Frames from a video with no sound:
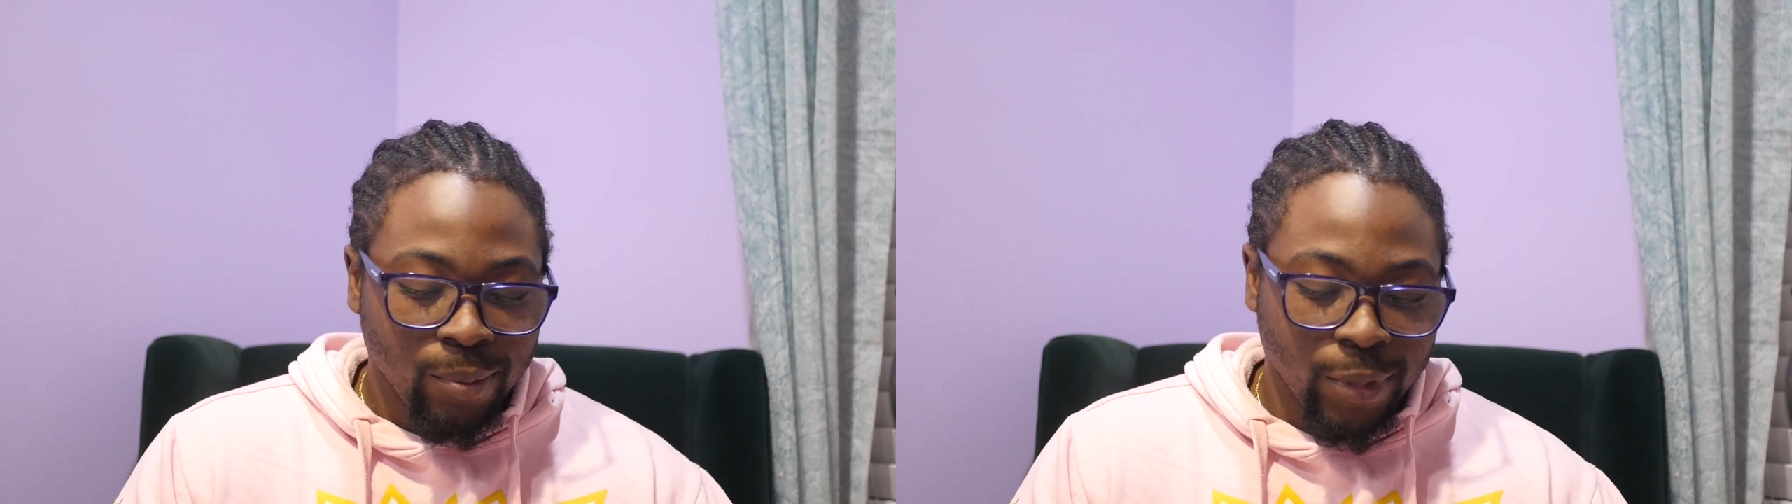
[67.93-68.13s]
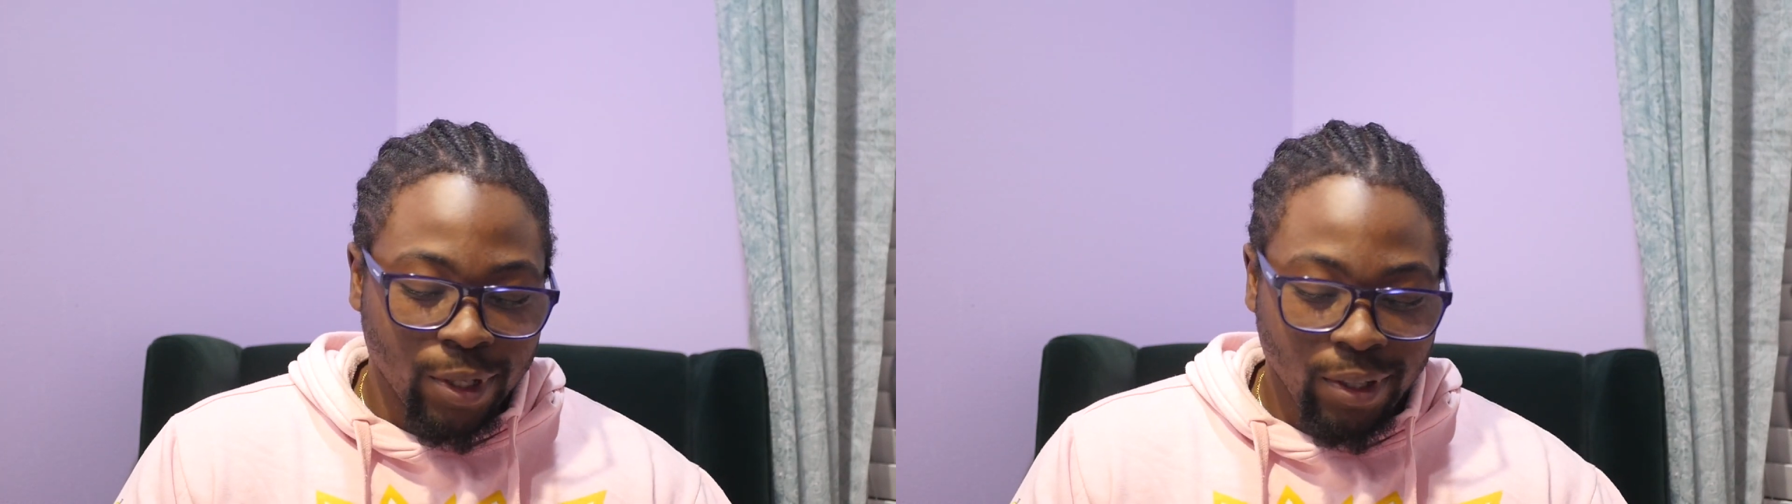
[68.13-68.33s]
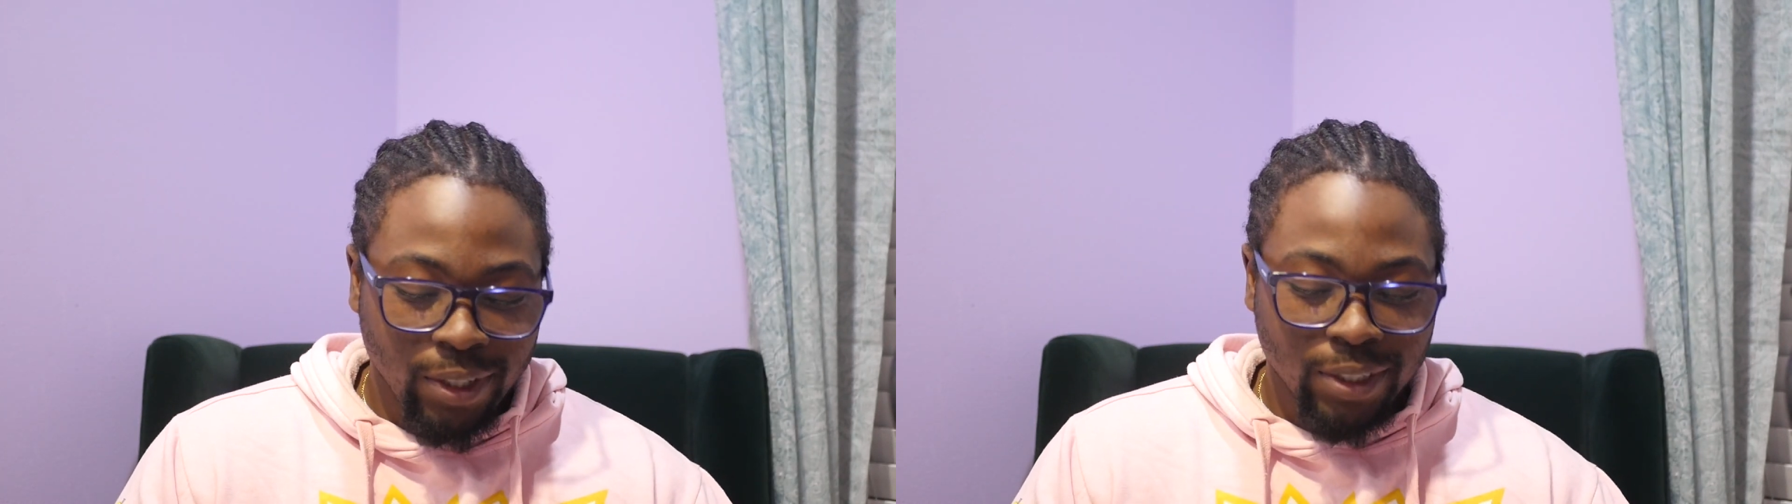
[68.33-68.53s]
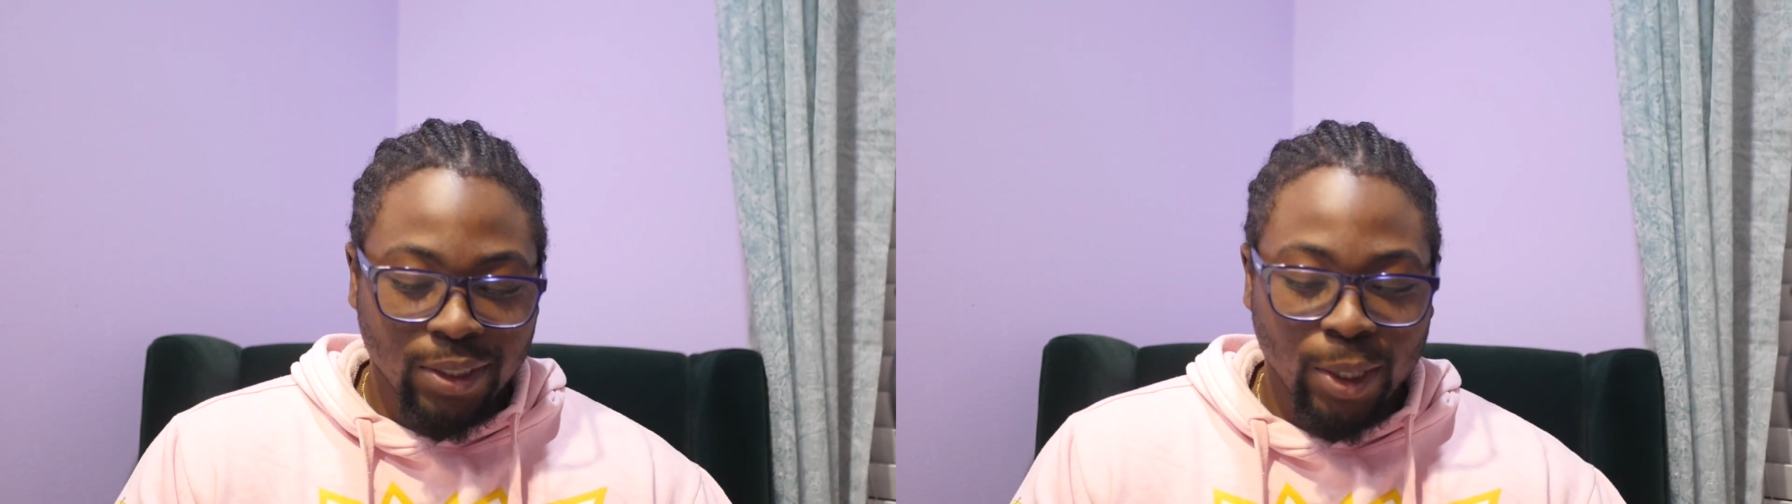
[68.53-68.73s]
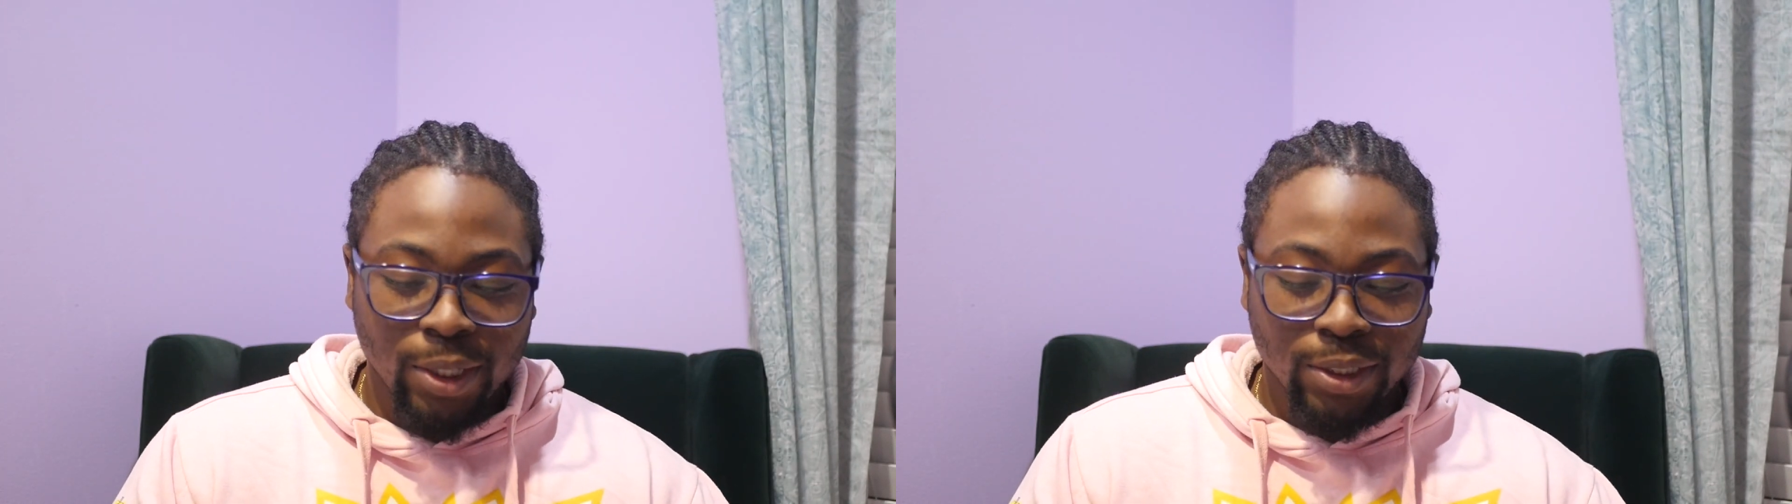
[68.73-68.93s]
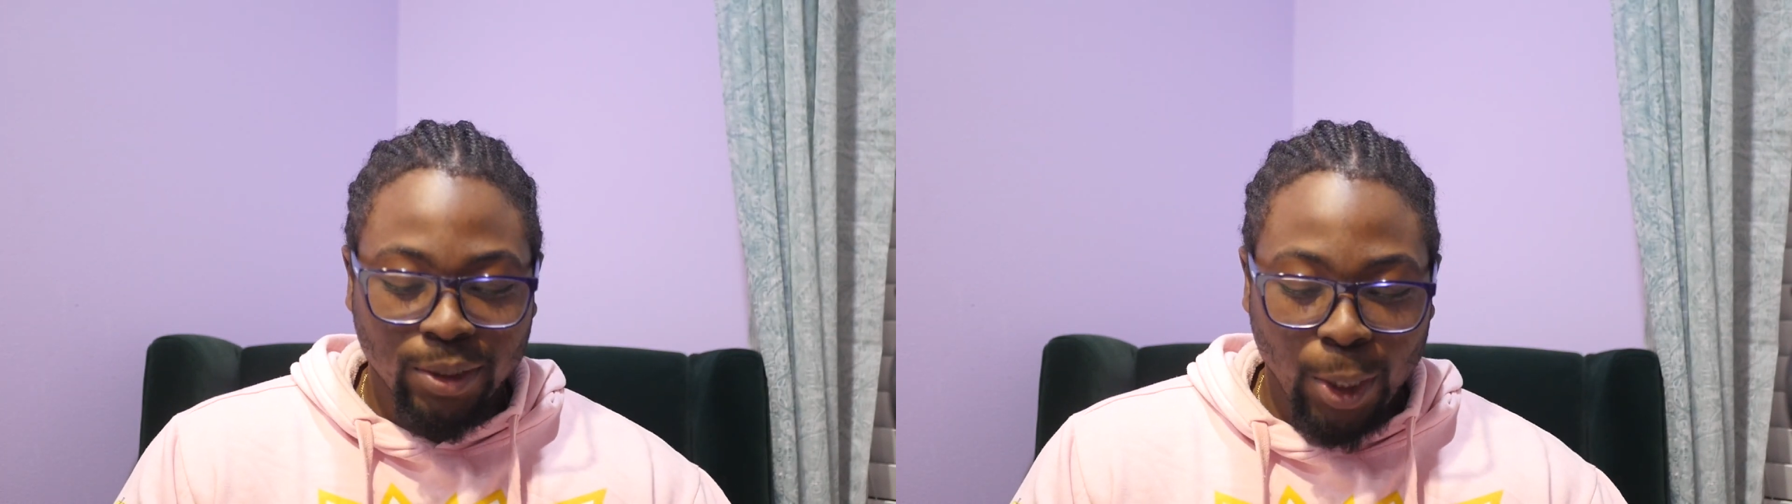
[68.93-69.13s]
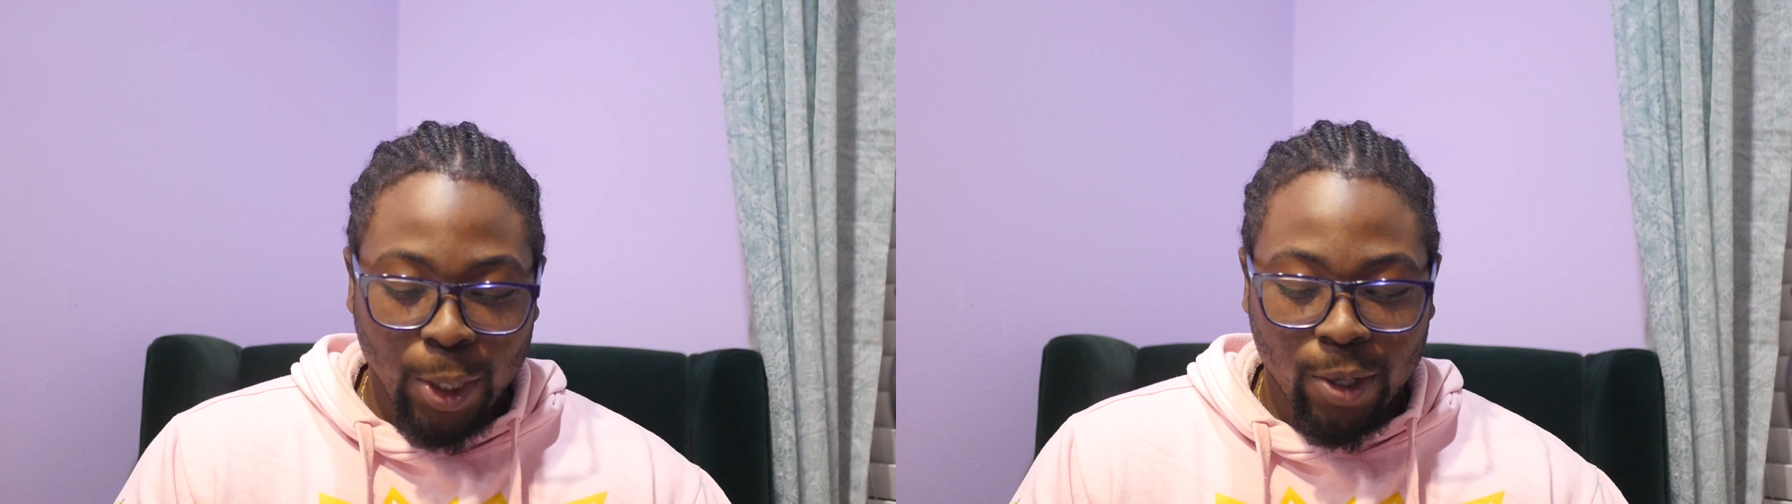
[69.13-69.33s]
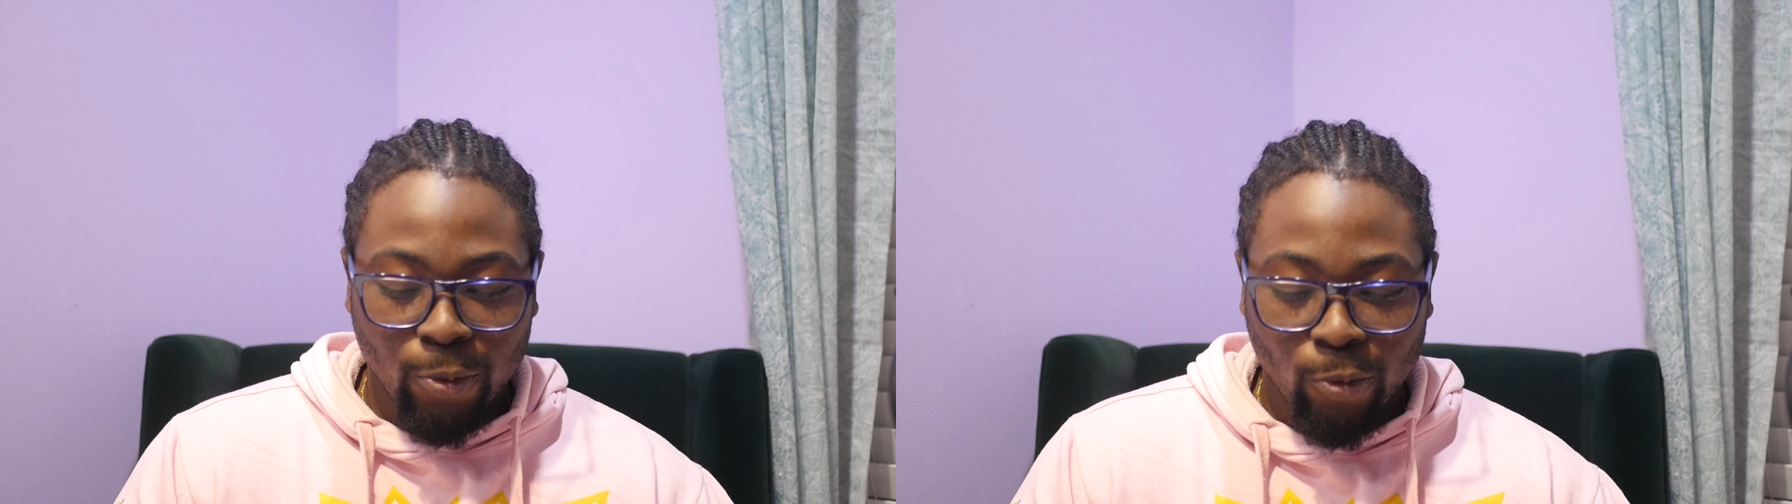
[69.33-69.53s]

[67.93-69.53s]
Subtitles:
but this is a